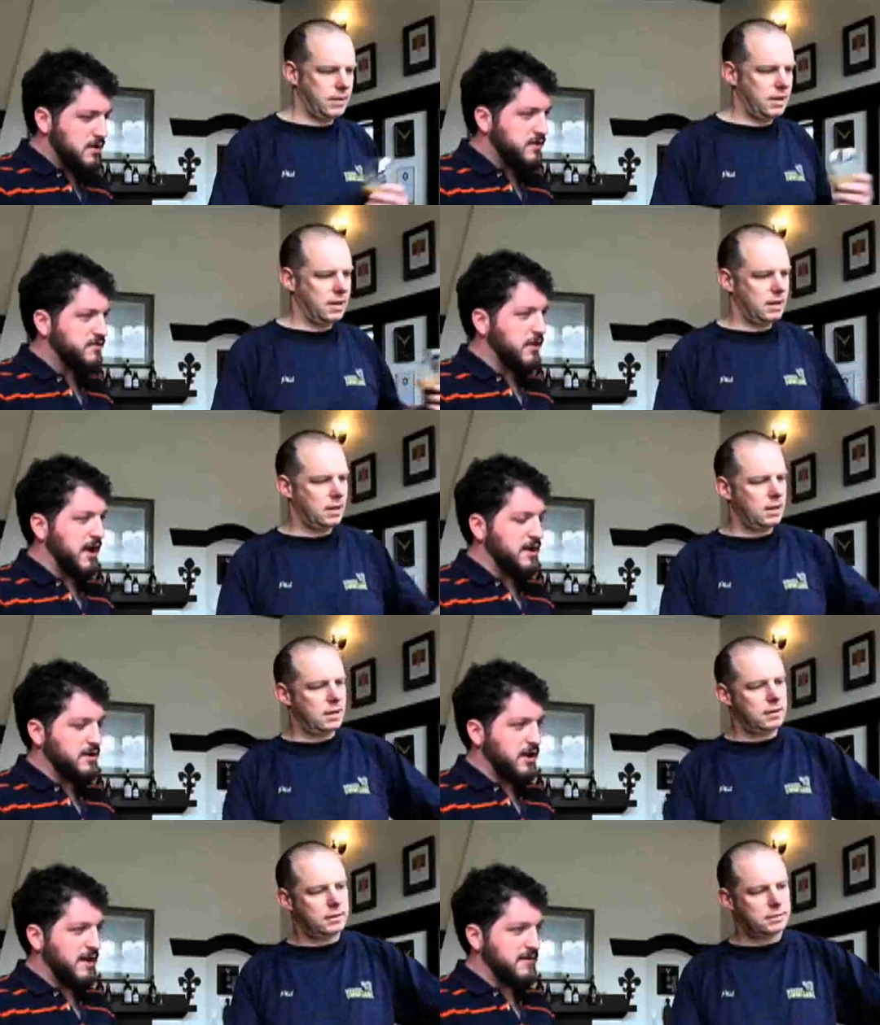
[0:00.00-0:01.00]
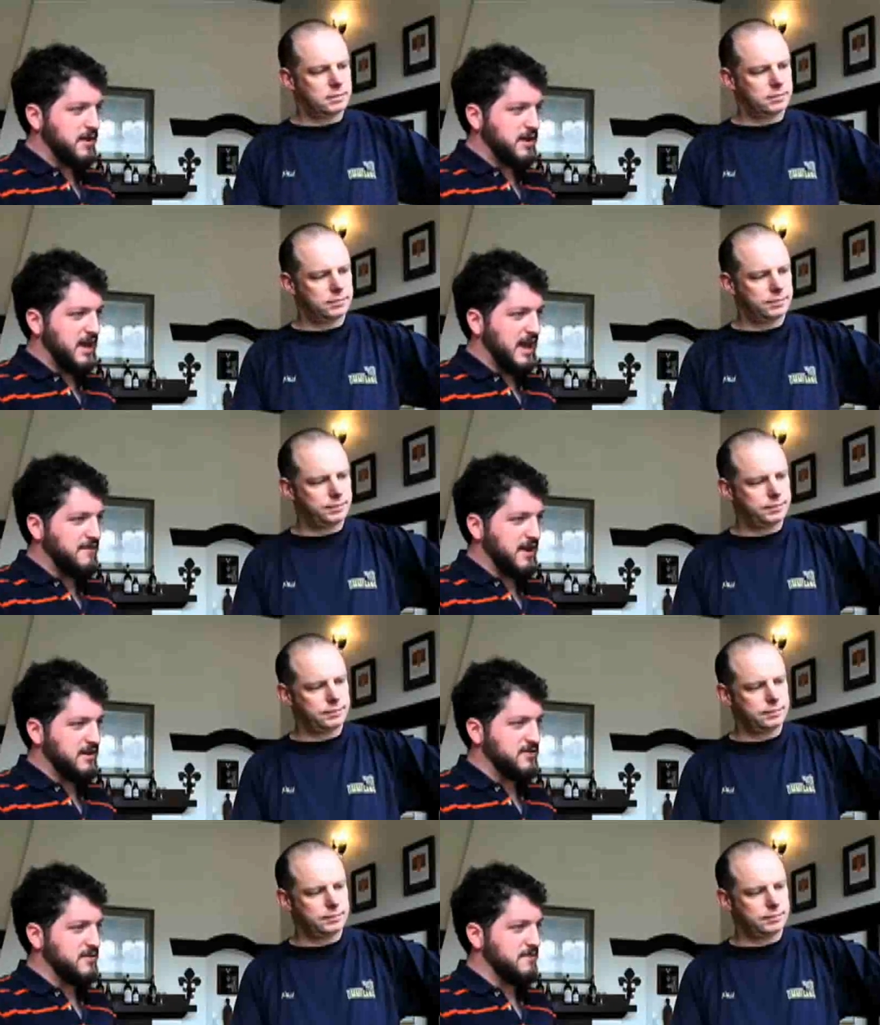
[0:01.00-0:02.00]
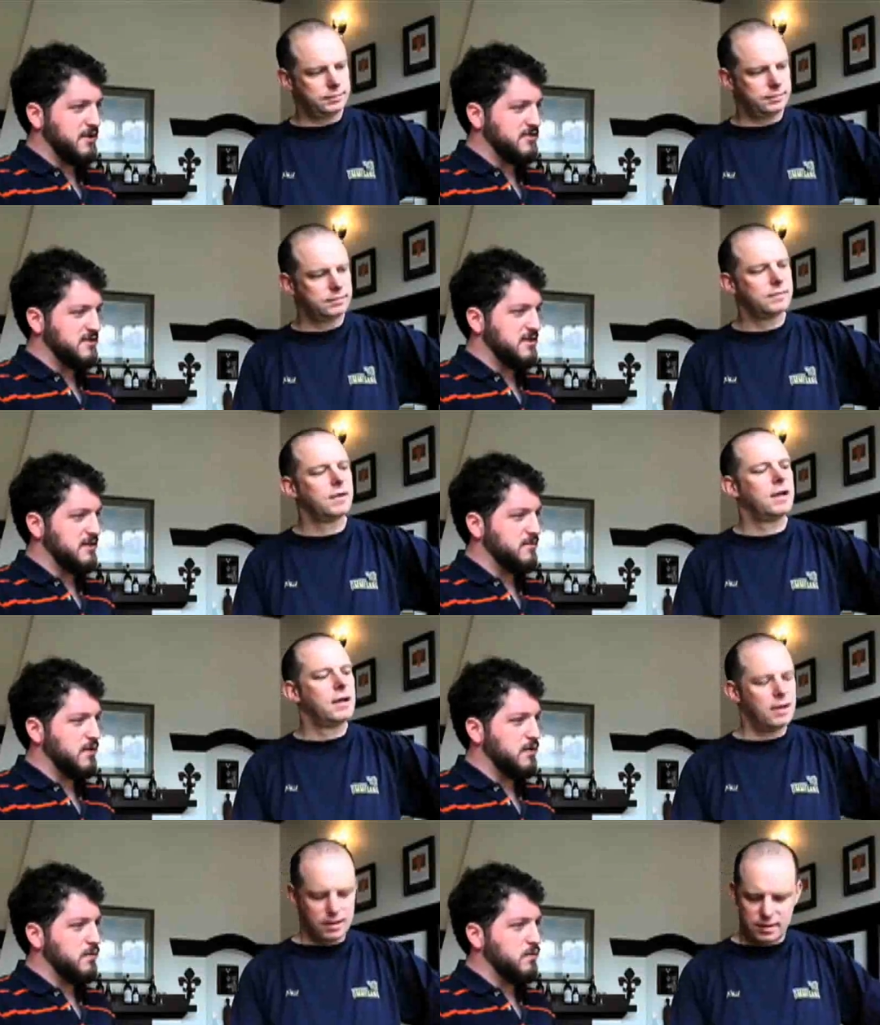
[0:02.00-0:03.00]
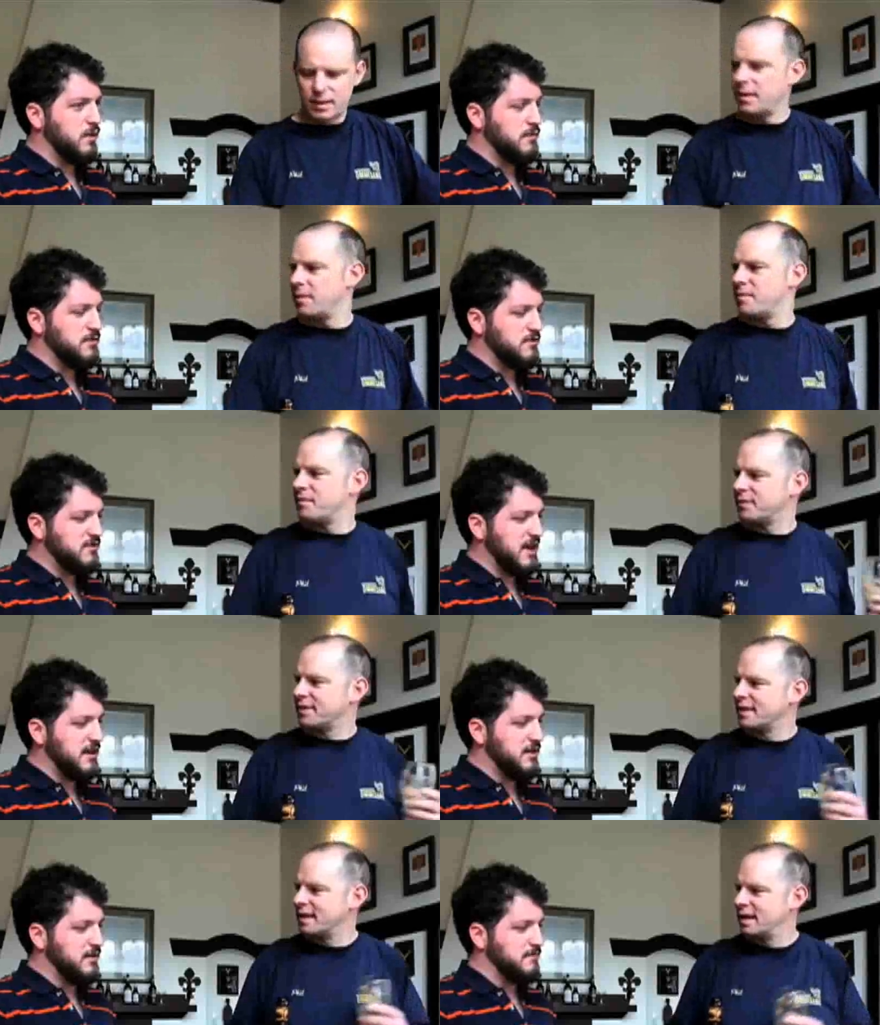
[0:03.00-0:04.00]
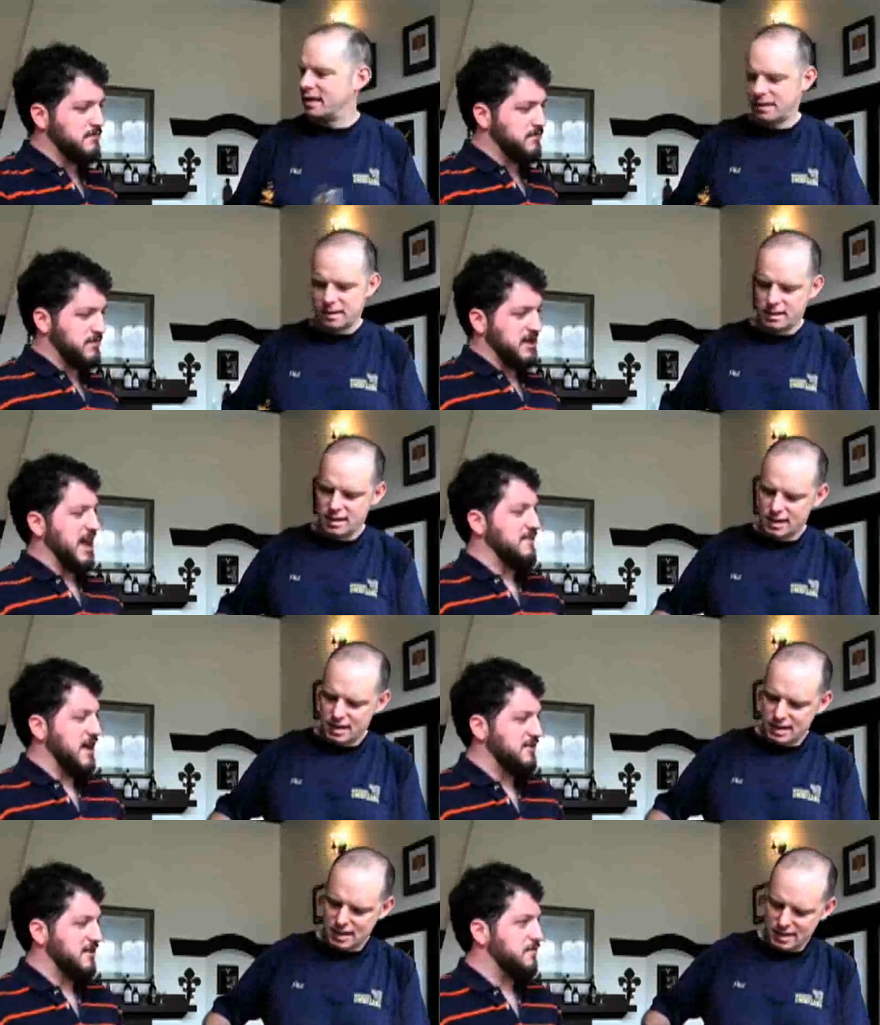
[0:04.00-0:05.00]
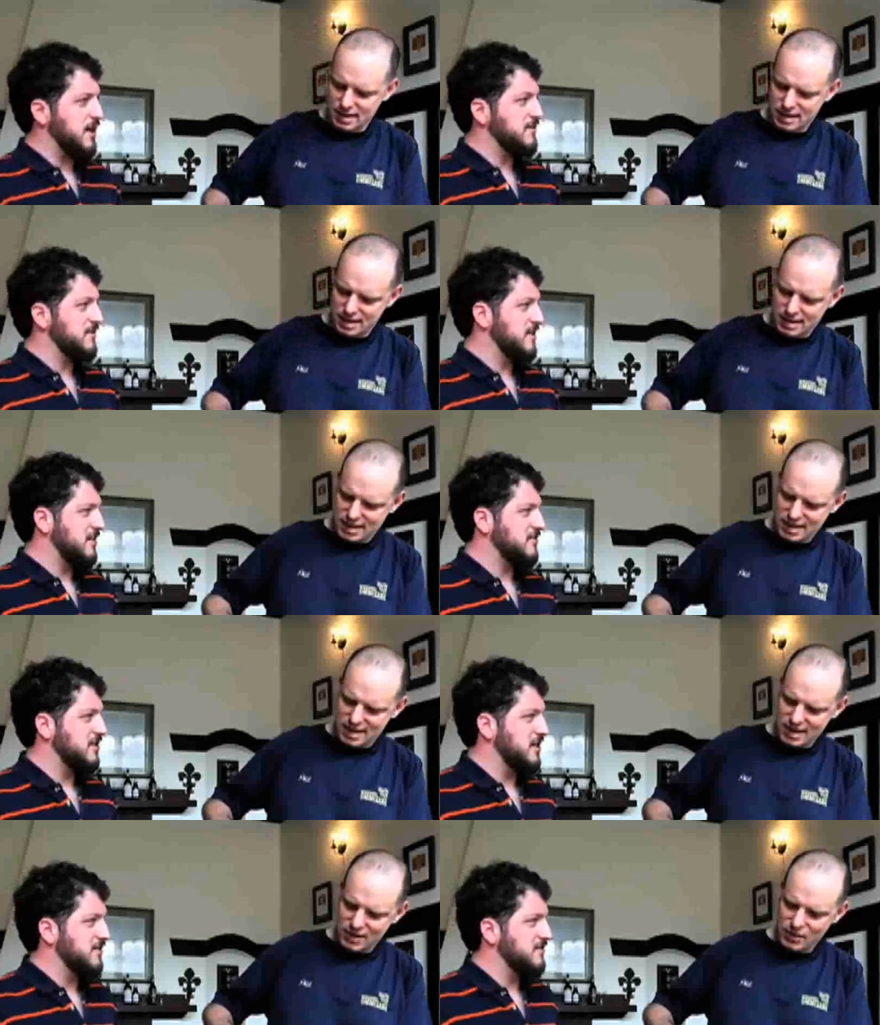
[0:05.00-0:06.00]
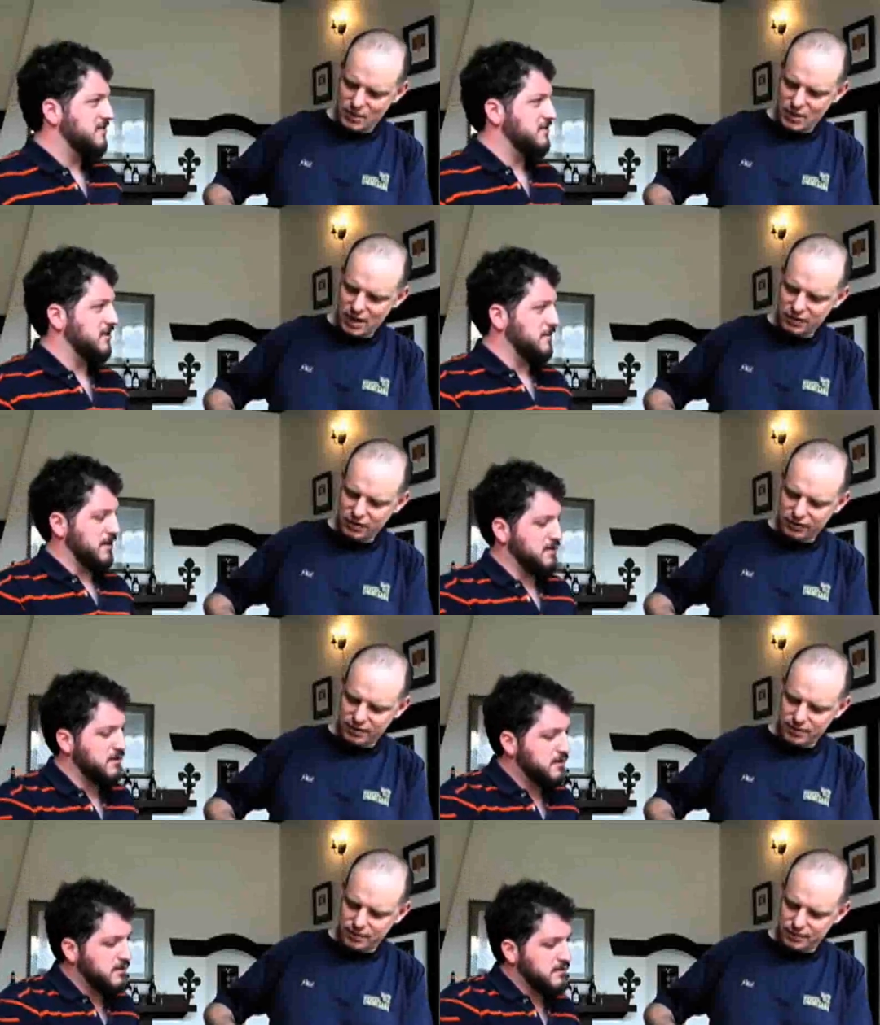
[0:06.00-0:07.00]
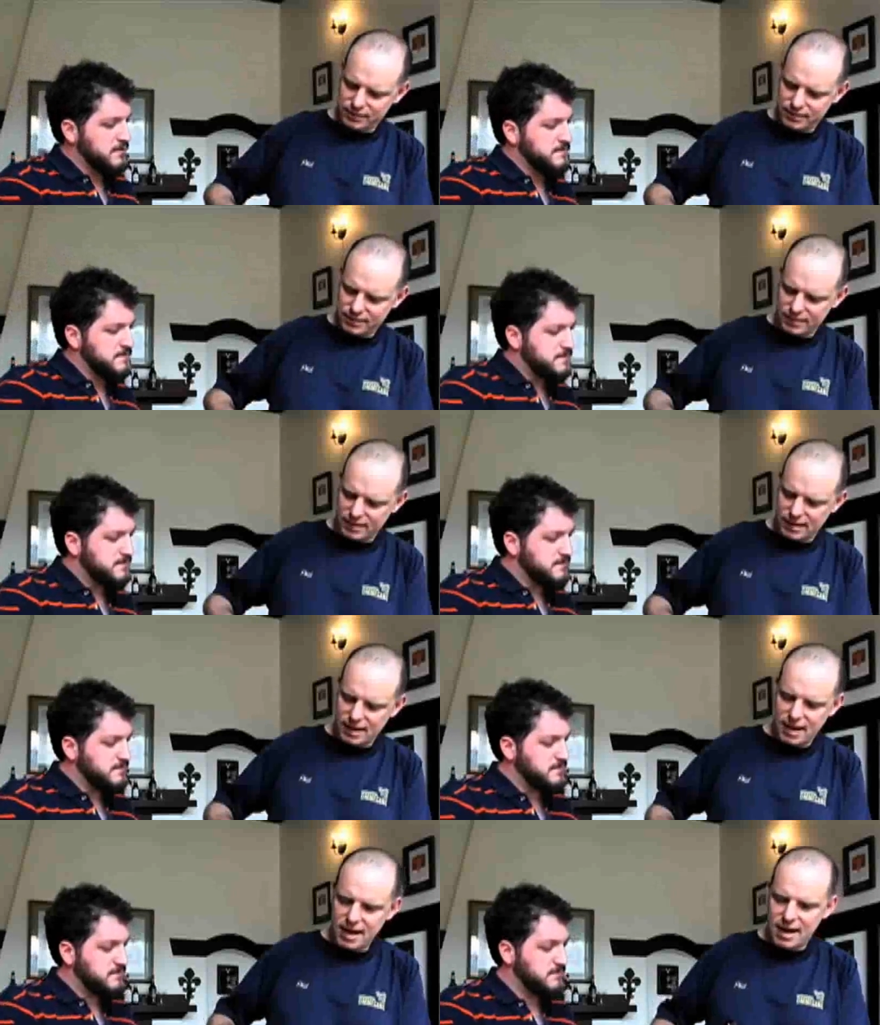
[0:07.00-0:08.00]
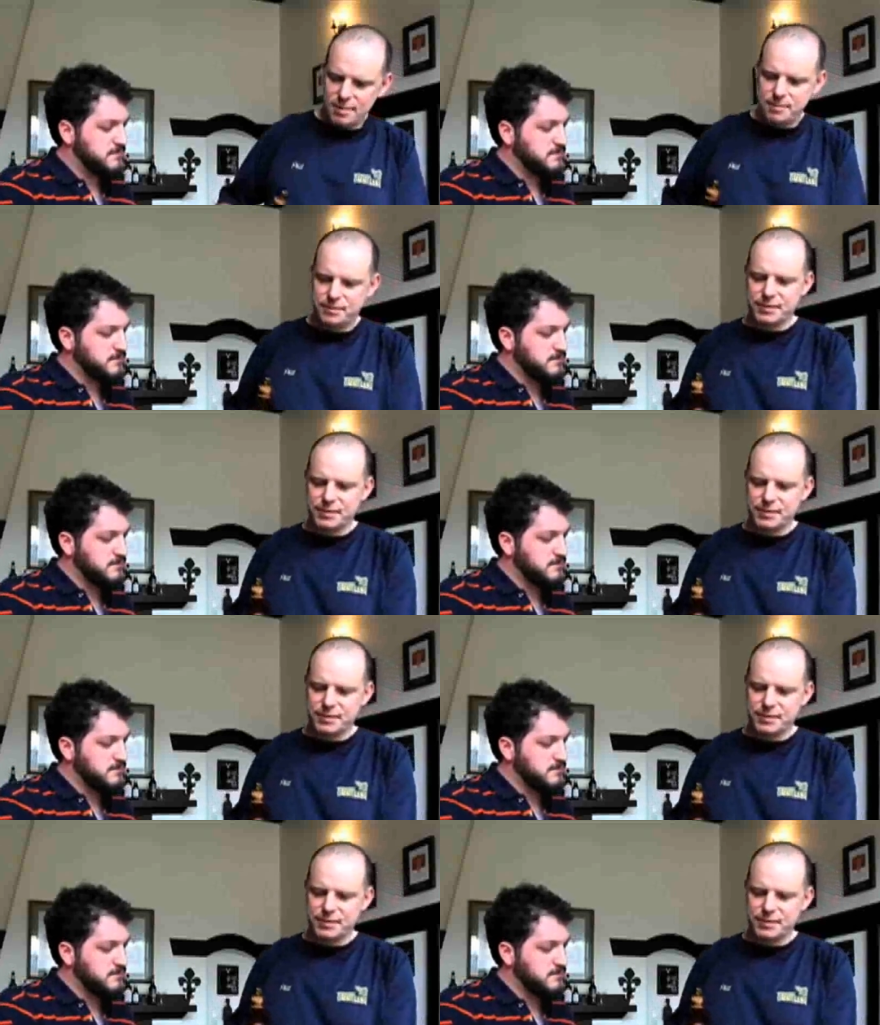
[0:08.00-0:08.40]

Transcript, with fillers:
Speaker 1: So I know y'all have a cave aged version of this. What what would you say the the cave aging process actually does? Well, it just um,